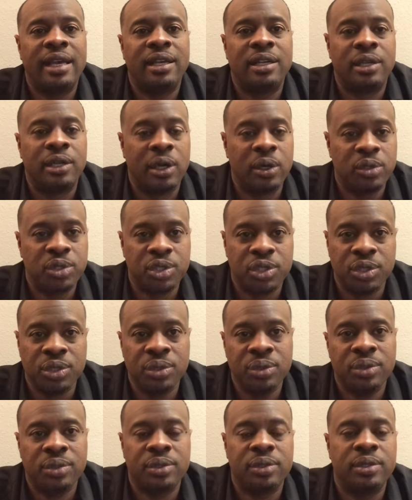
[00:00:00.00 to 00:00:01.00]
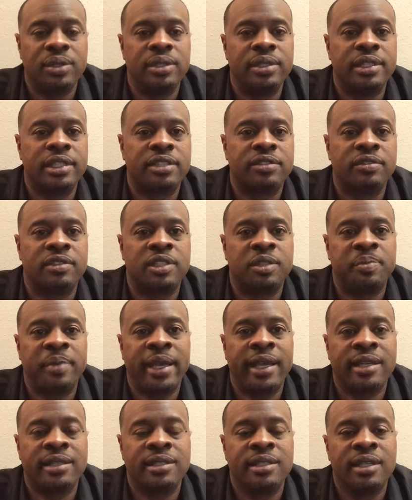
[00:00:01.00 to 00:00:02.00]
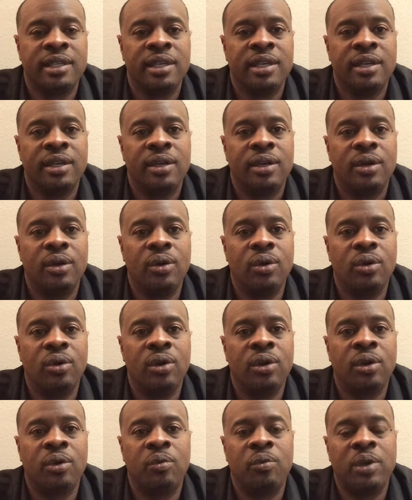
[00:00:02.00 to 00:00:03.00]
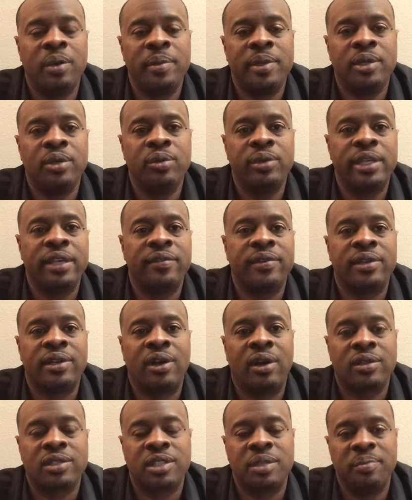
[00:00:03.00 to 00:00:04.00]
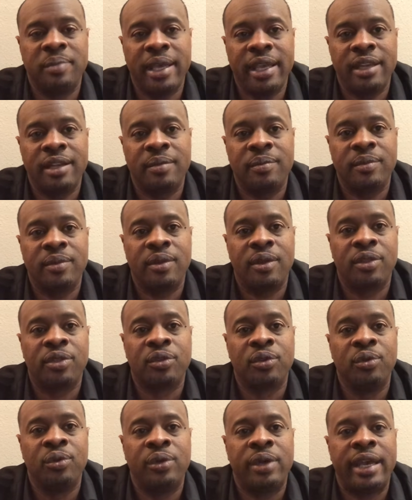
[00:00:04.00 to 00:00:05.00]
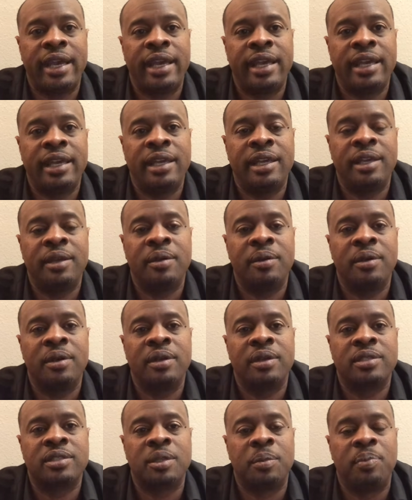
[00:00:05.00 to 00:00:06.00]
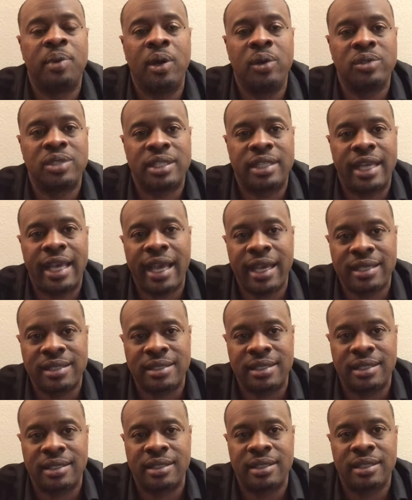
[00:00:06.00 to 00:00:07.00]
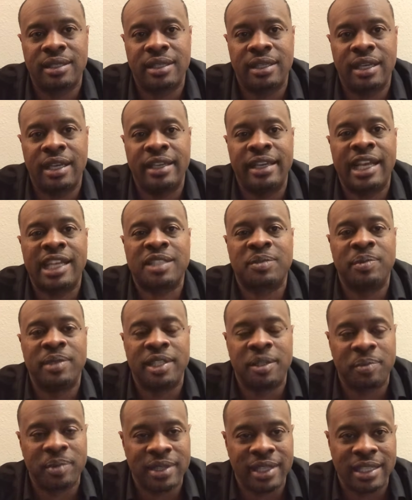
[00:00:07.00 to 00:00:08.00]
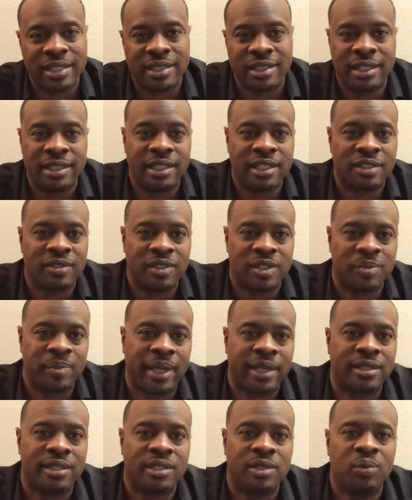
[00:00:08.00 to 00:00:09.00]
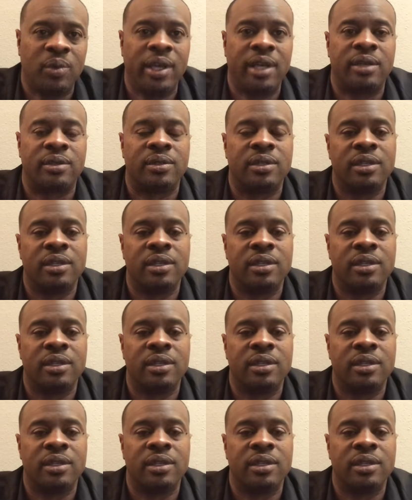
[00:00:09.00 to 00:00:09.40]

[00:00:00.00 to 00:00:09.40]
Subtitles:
ghost you, disrespect, or women who give you an ultimatum through a supposed exit. And that's manipulation and disrespect as well.